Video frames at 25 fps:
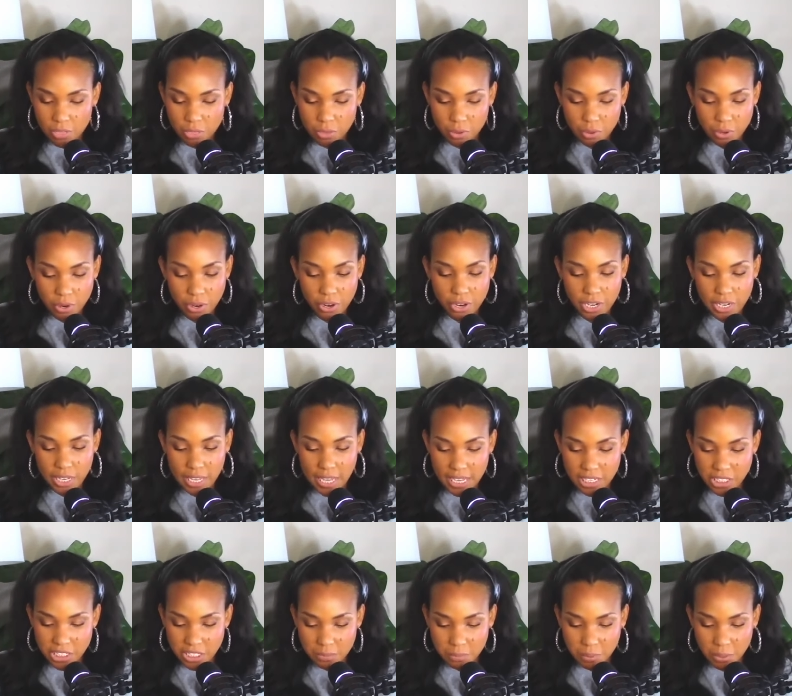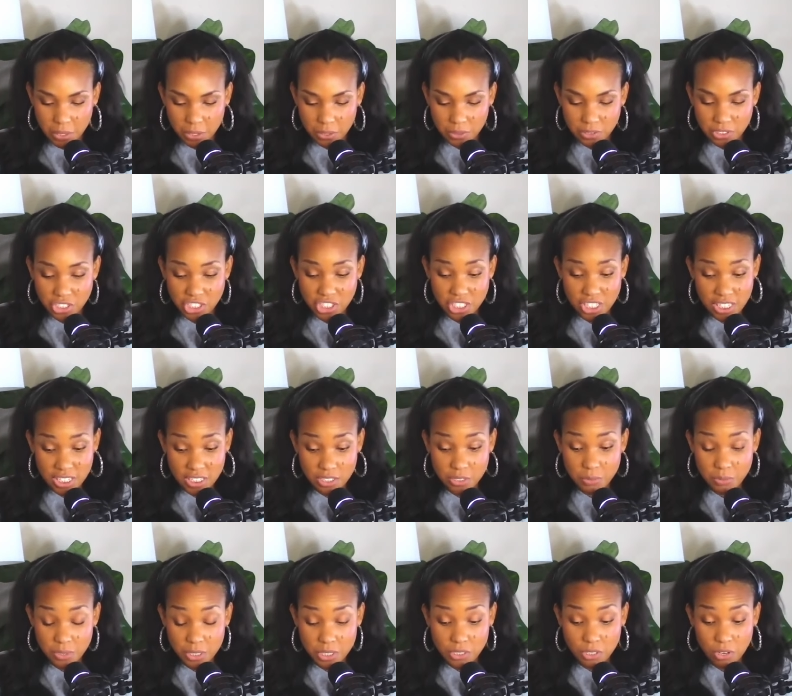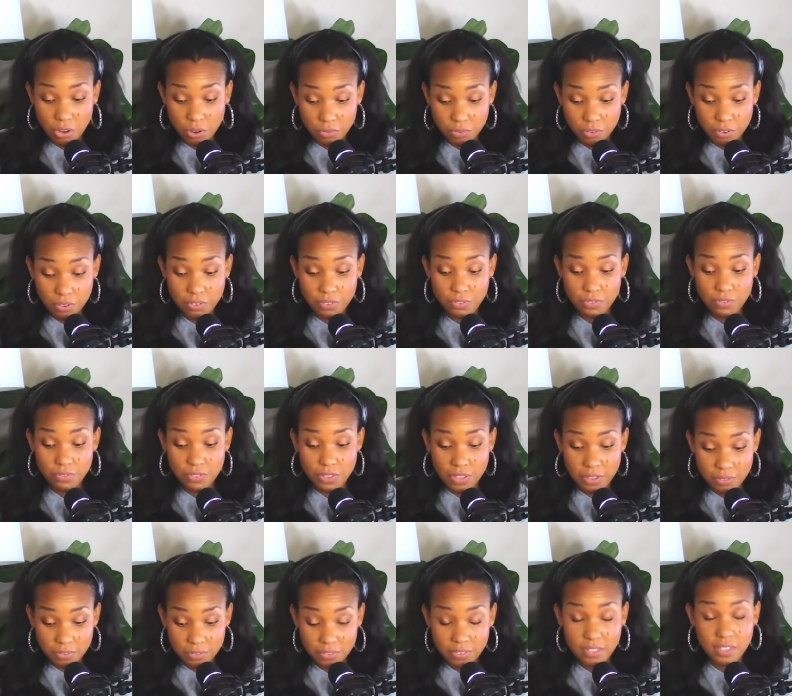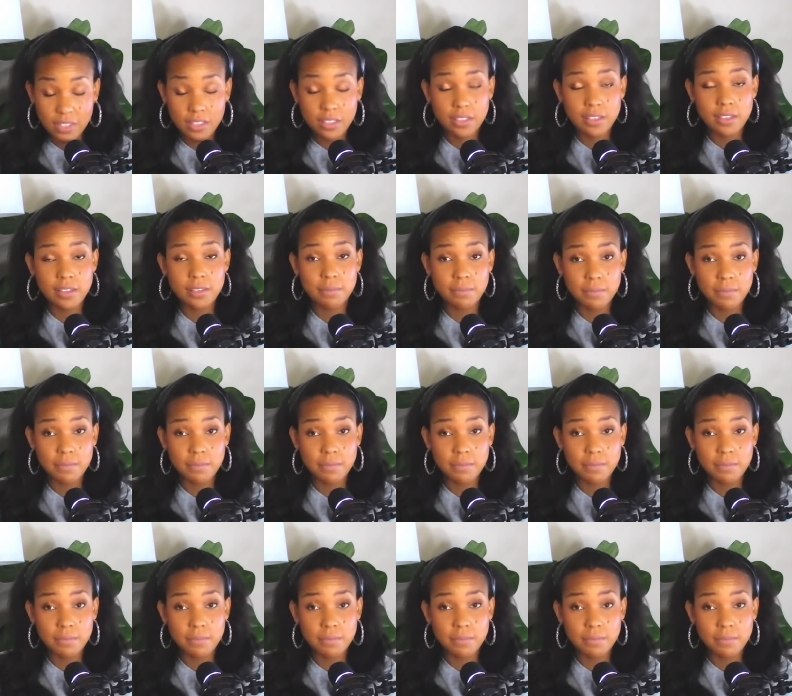Through her engaging posts, she has reached over 50